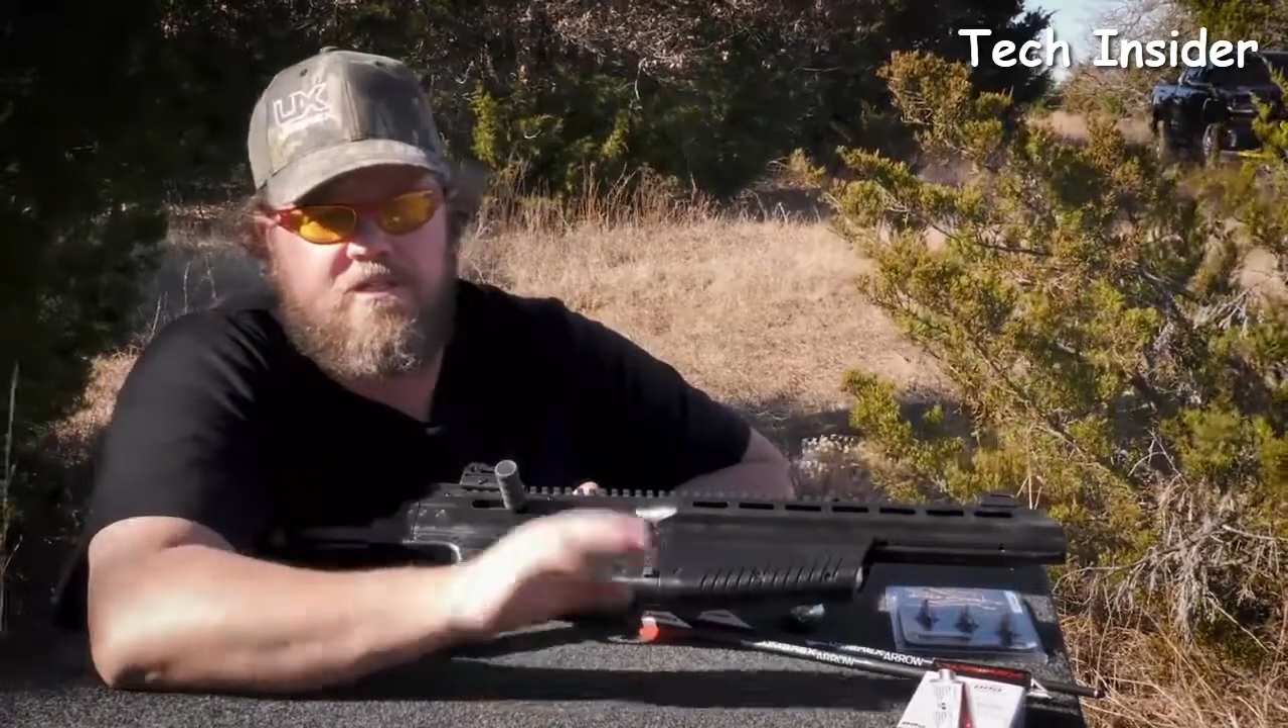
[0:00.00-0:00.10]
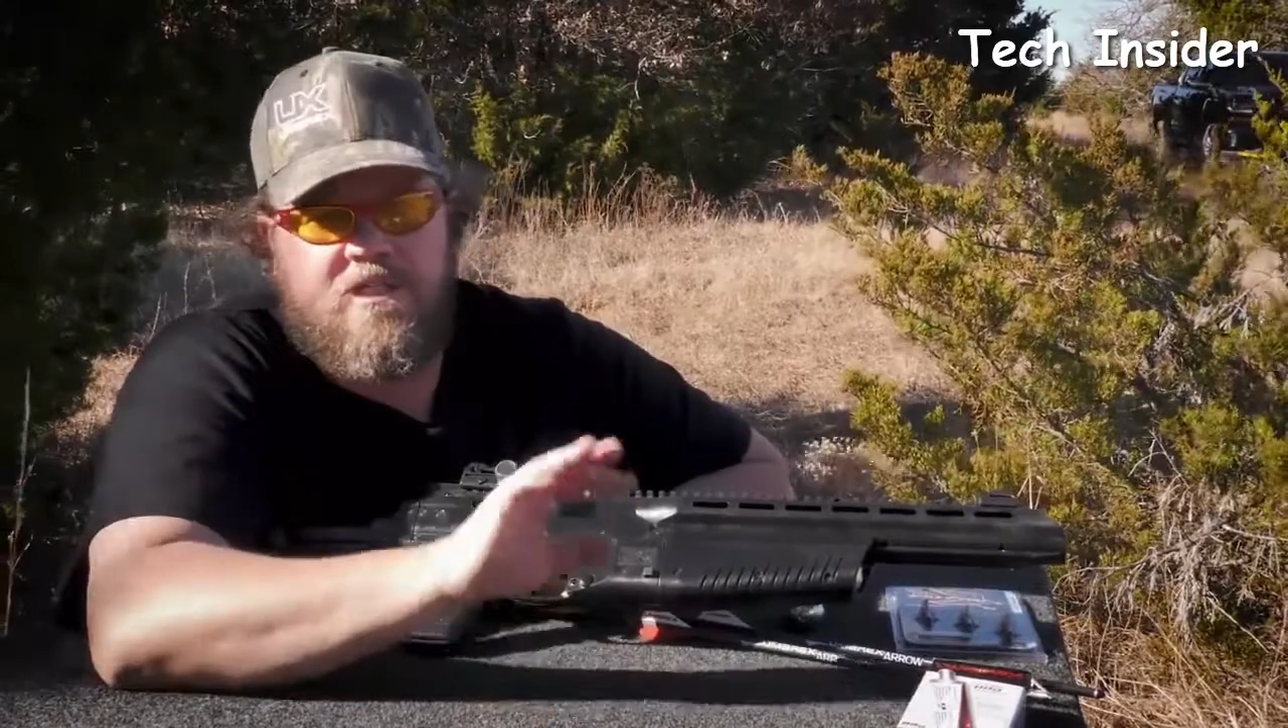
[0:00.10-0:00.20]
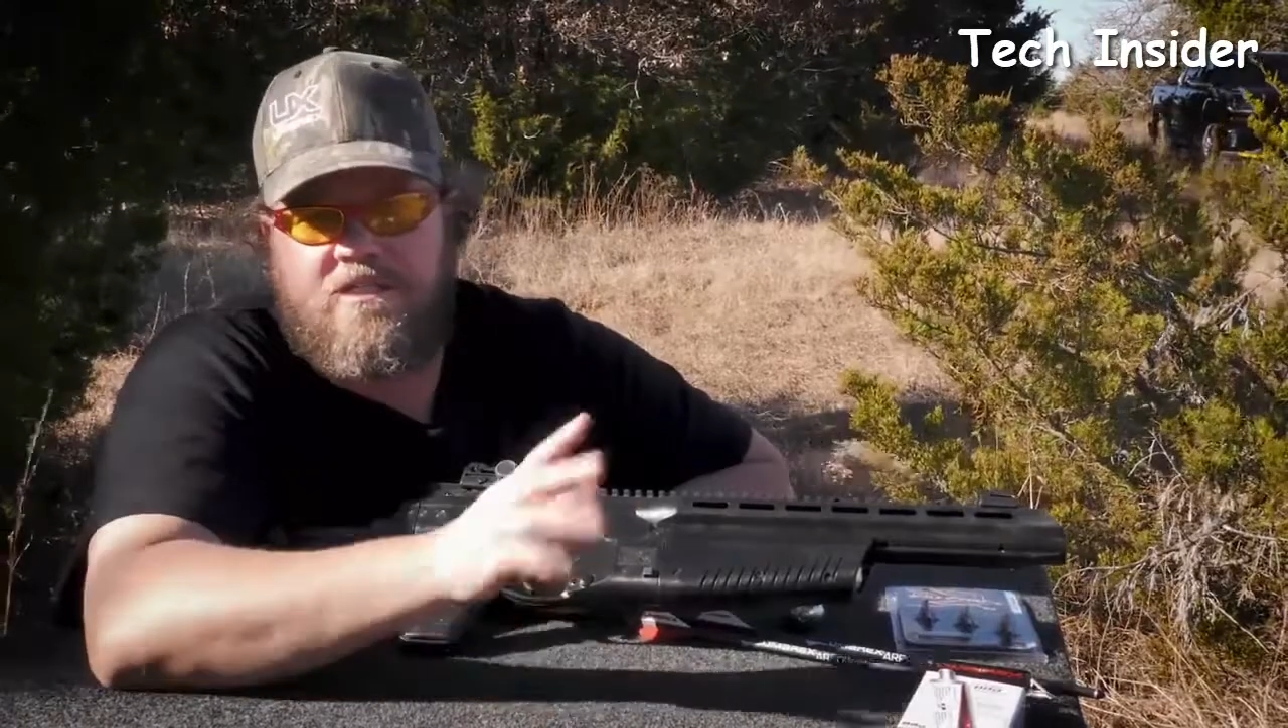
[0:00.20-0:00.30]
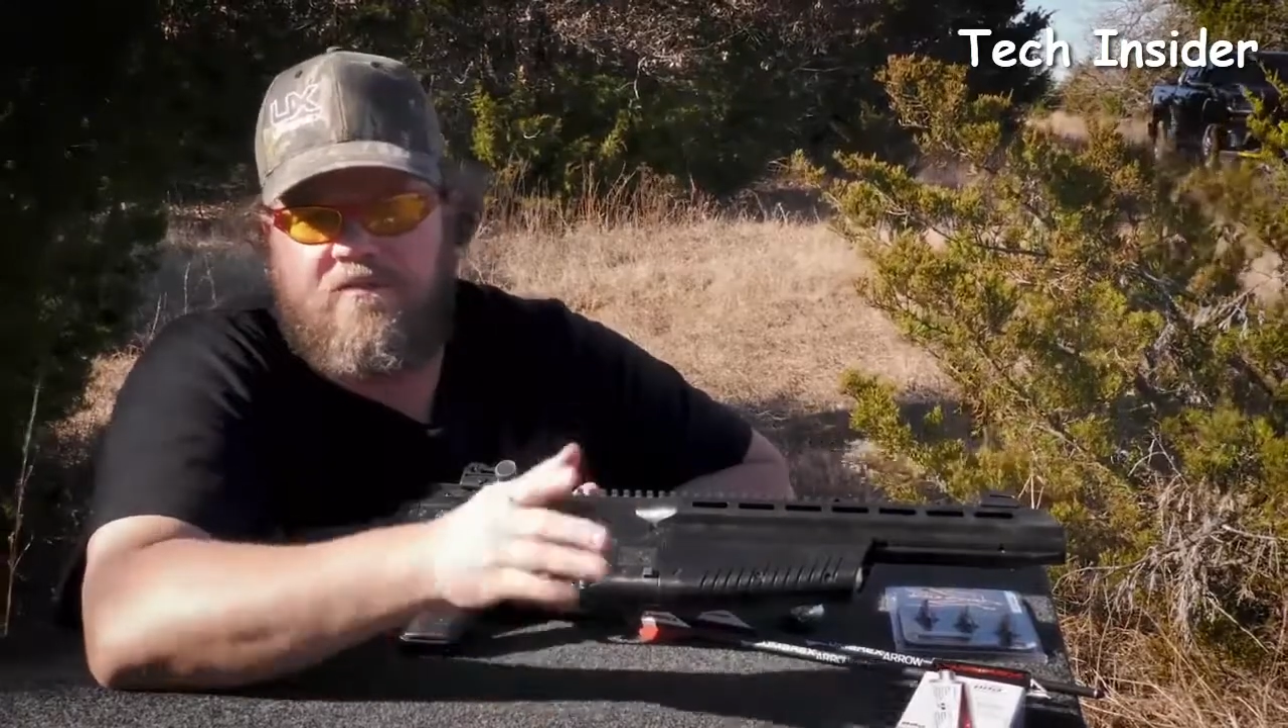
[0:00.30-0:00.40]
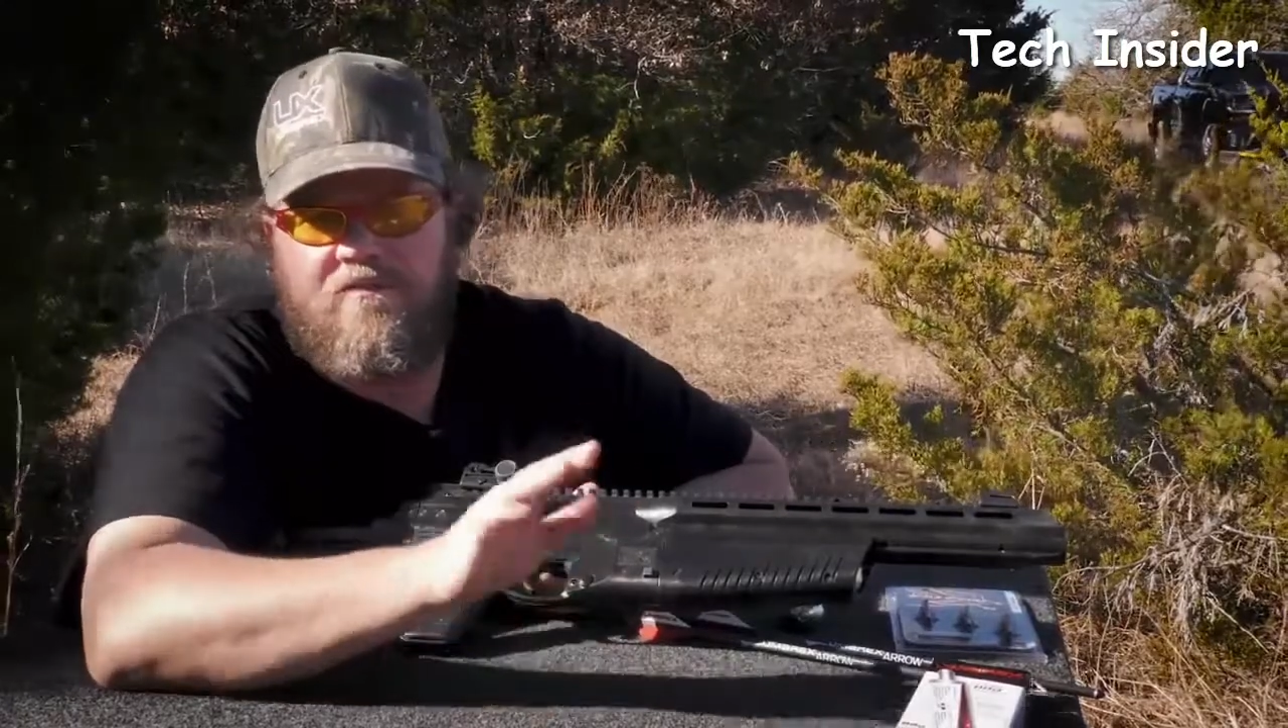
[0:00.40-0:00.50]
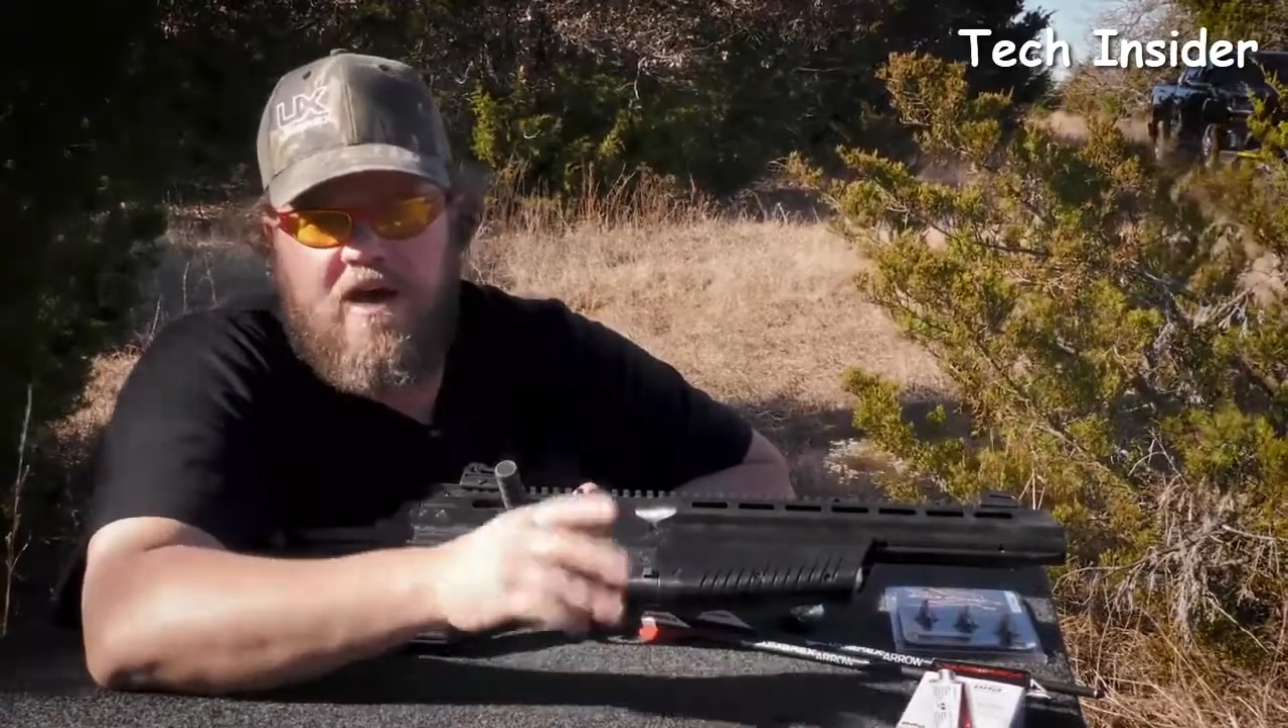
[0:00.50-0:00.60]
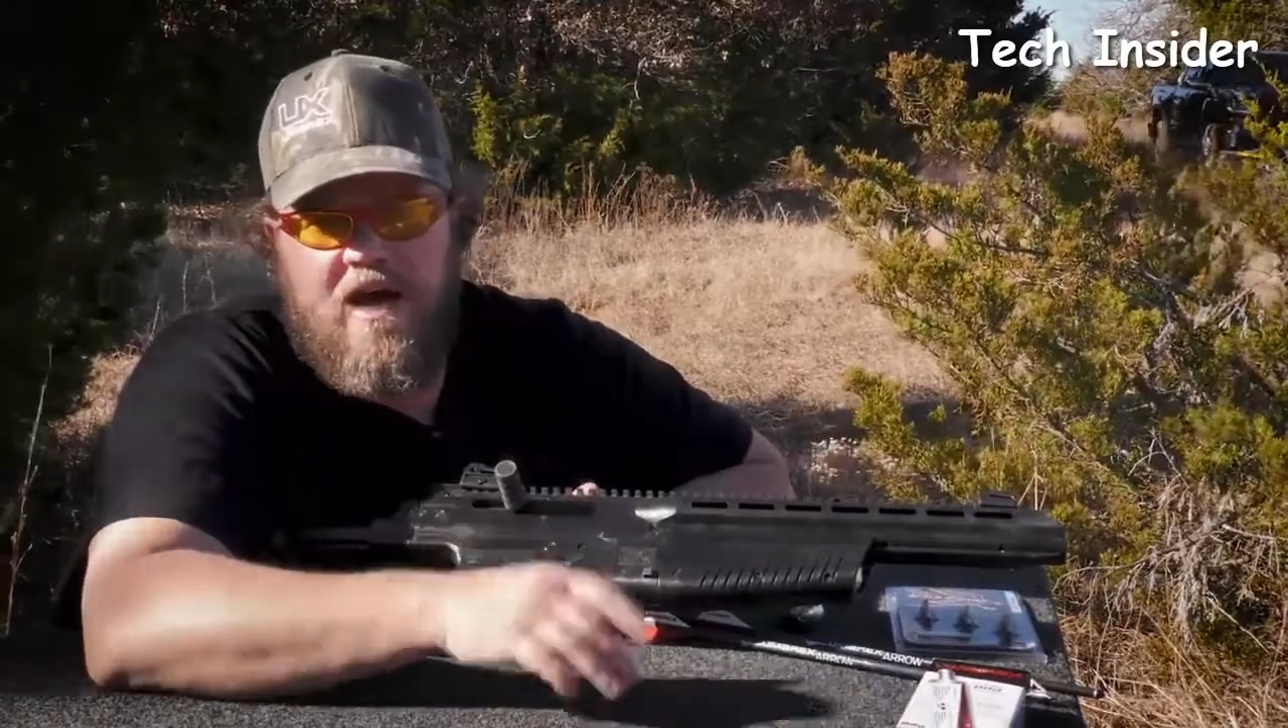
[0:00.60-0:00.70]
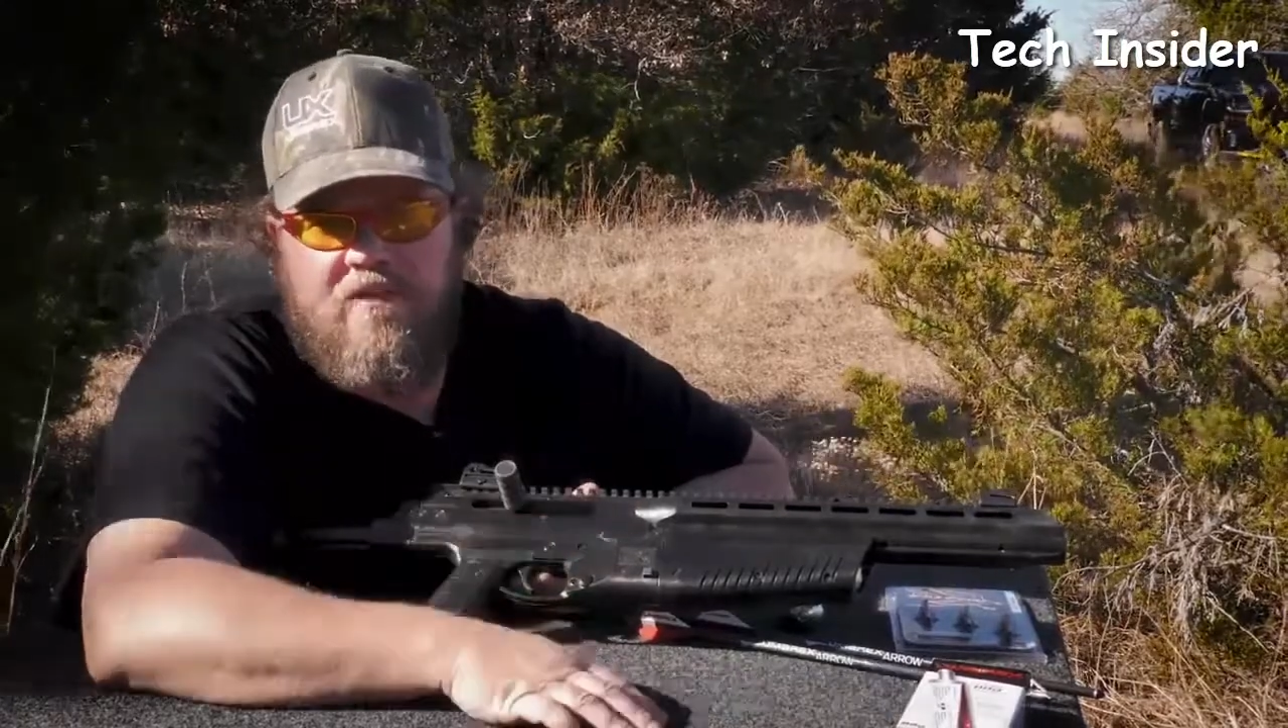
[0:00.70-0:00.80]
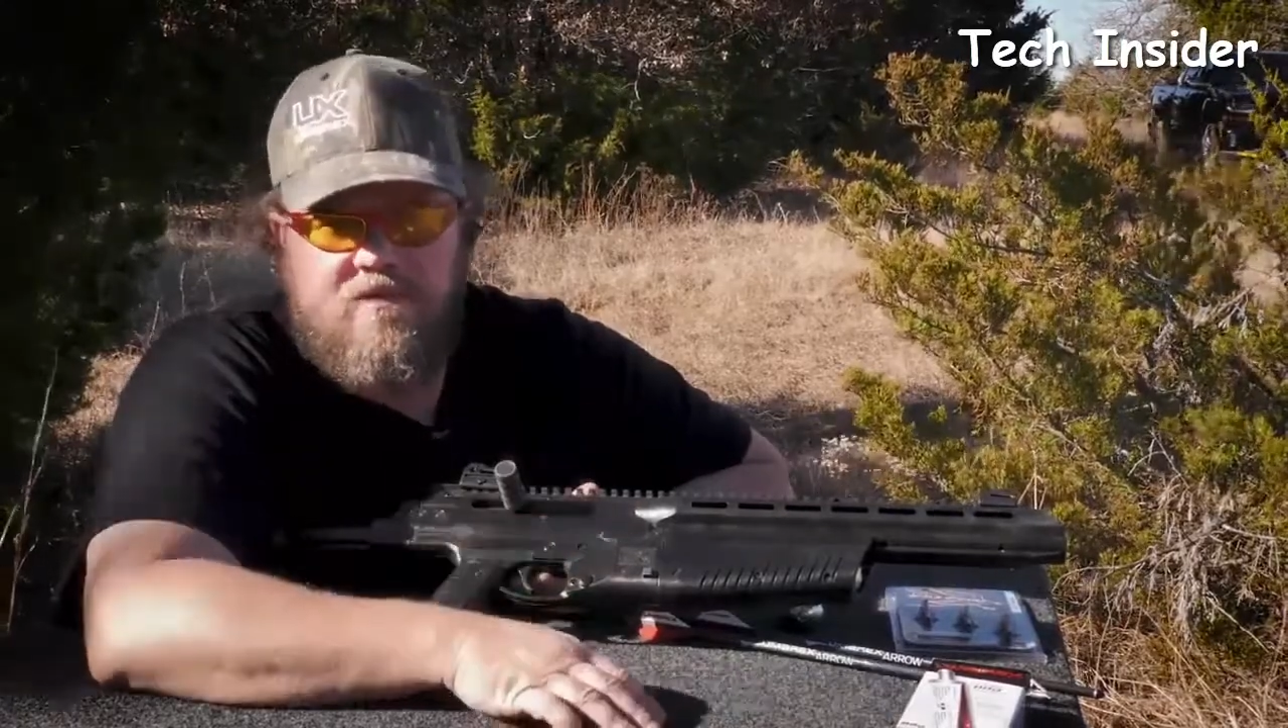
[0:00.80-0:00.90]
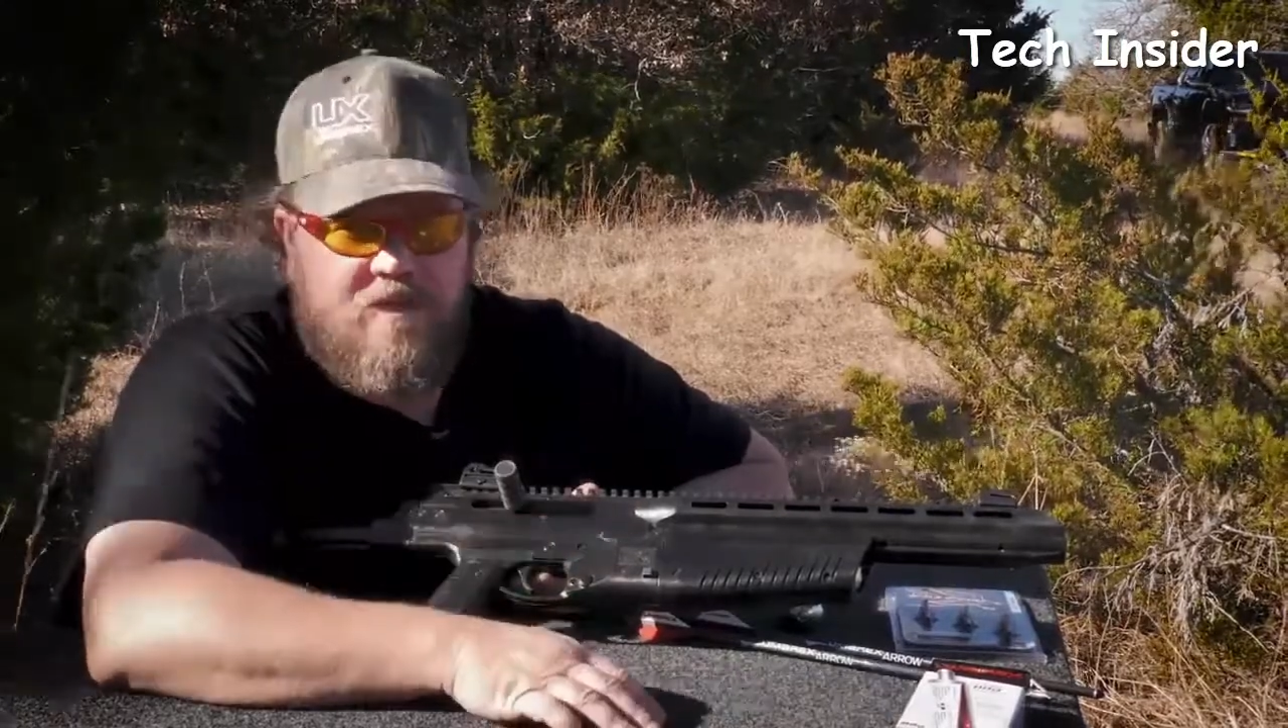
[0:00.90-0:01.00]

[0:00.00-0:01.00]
65,